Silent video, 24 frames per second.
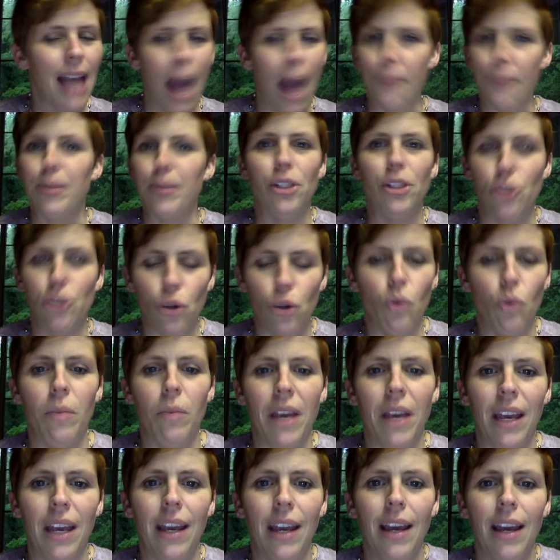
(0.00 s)
happen to
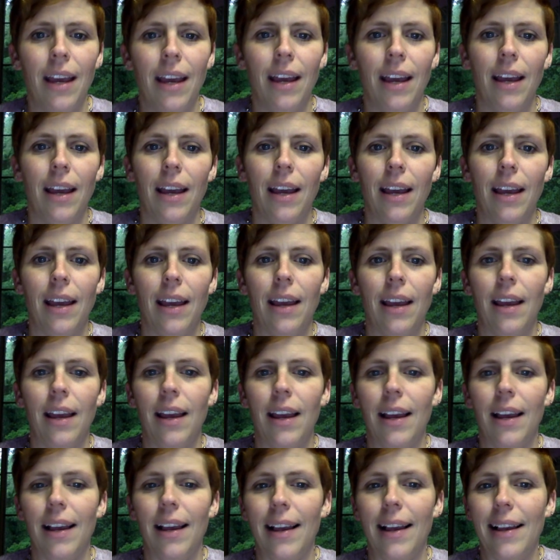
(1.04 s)
me
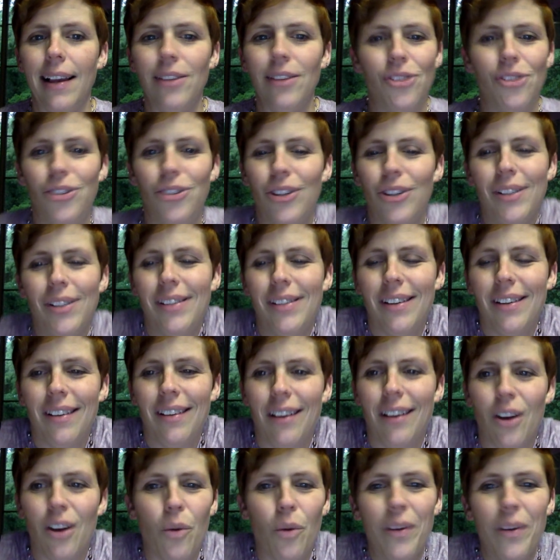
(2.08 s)
is just
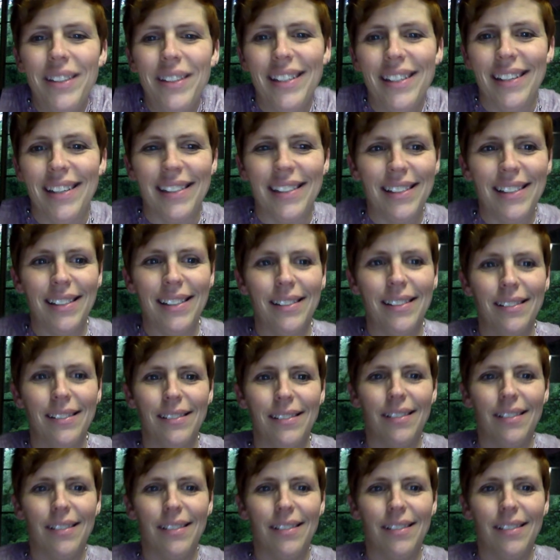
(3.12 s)
a coincidence.